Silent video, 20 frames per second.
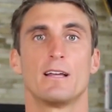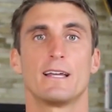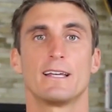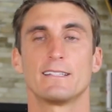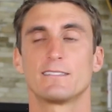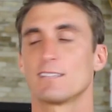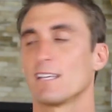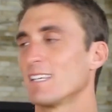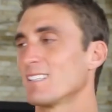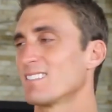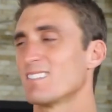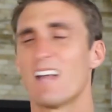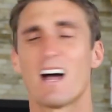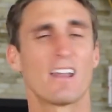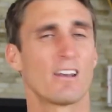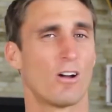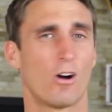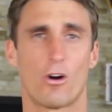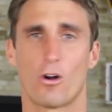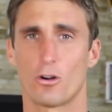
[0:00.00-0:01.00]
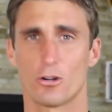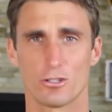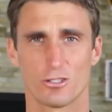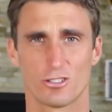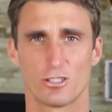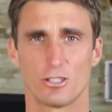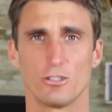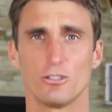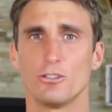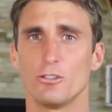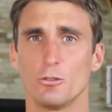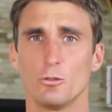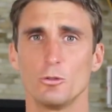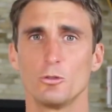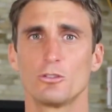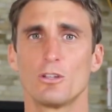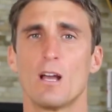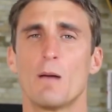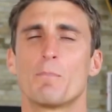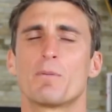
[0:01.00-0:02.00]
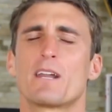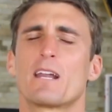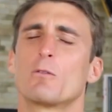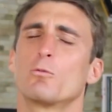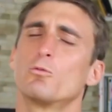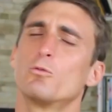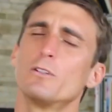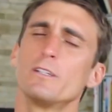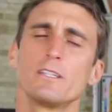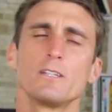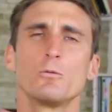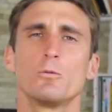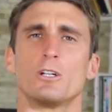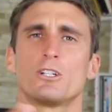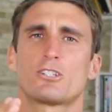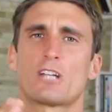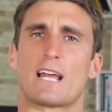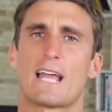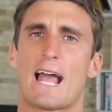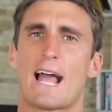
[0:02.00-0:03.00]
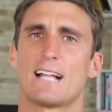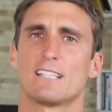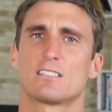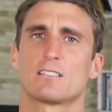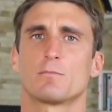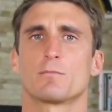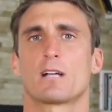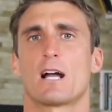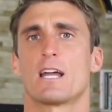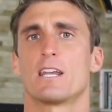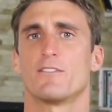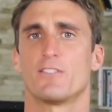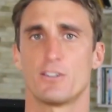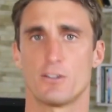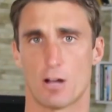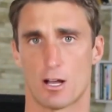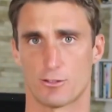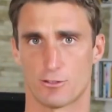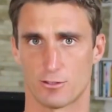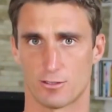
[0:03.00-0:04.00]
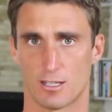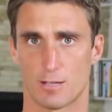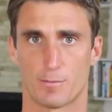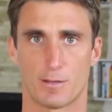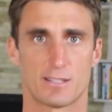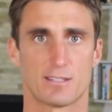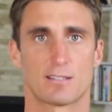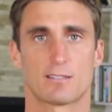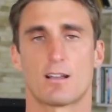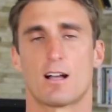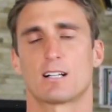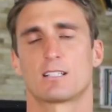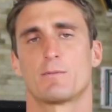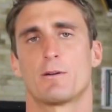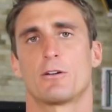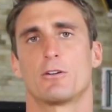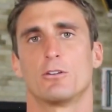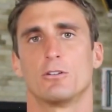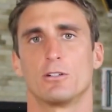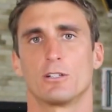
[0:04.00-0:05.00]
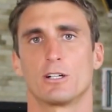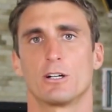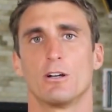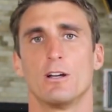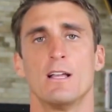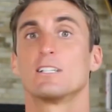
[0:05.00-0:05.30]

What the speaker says: It's not hard to use, but I really wish I had some kind of a nozzle tip, as I talked about earlier.